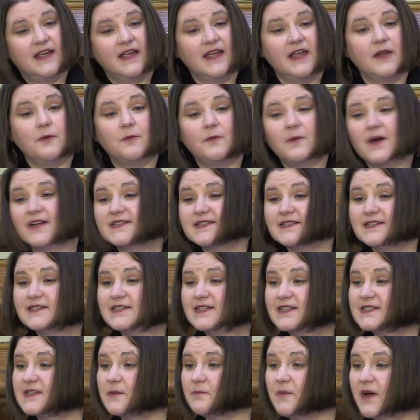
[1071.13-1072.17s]
It wasn't
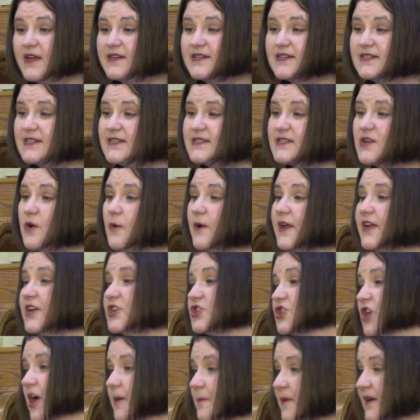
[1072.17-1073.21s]
as abundant as going and
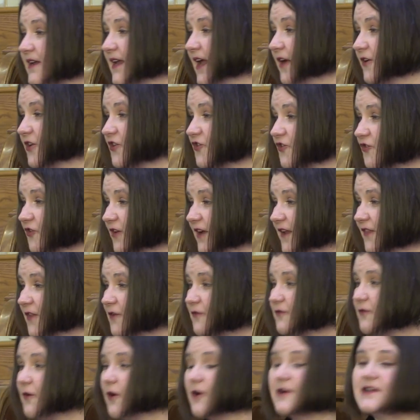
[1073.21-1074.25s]
chopping down a tree in the
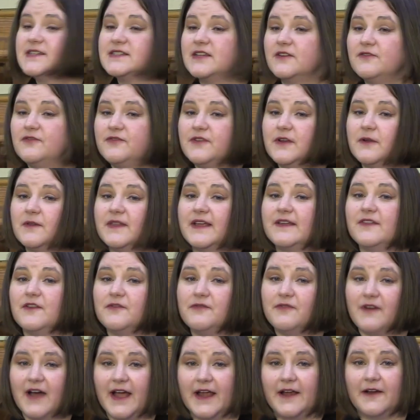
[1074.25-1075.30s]
forest and fueling the
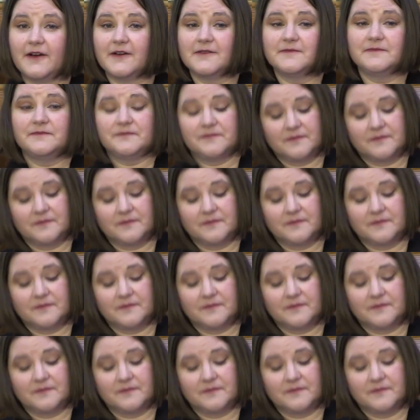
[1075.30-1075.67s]
fire.